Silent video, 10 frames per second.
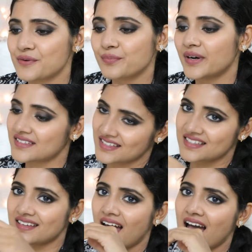But
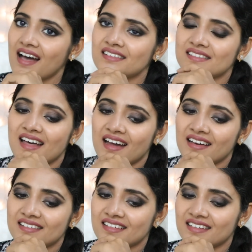since it has
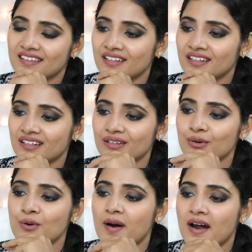that uh,
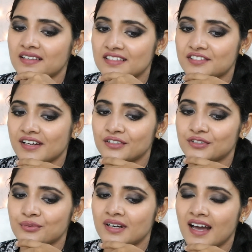gold particles running
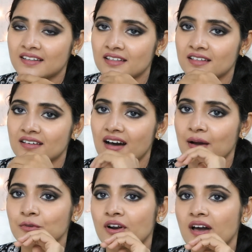through it, I think
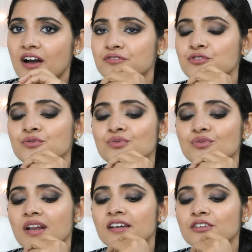I'm going to have to,
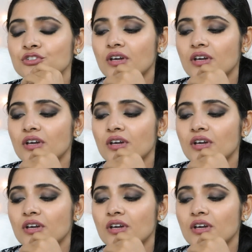like,